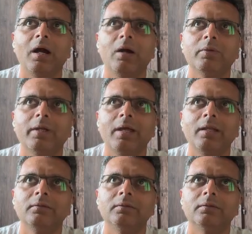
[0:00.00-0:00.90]
how
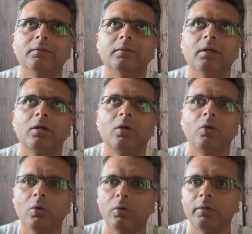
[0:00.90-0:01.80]
can a
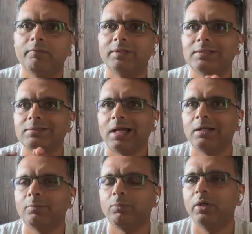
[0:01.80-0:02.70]
code with a start